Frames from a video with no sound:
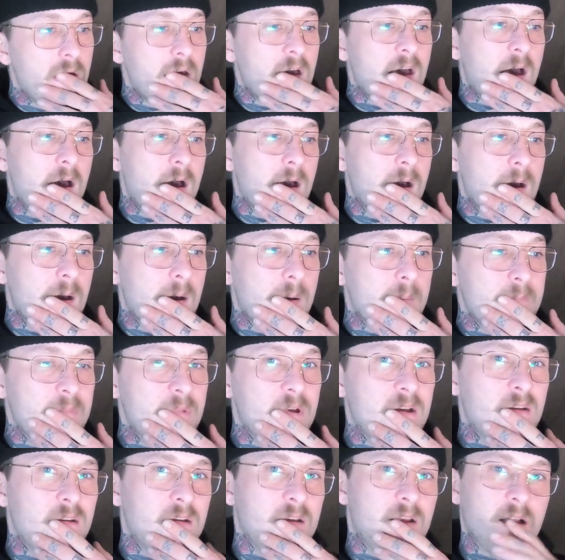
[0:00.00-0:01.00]
I'll
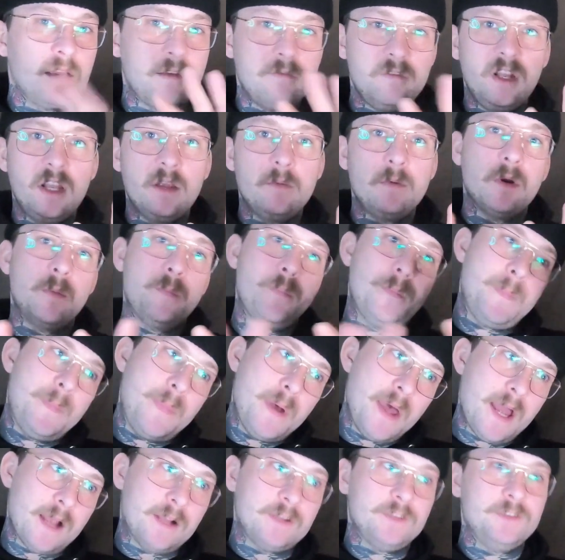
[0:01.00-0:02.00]
give you a little bit of
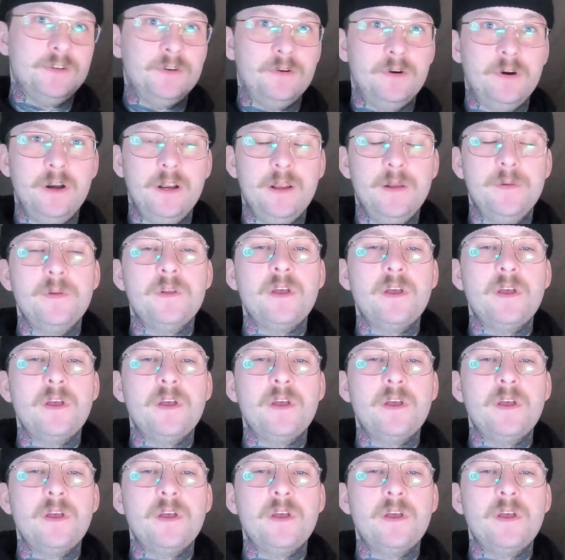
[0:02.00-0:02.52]
backstory.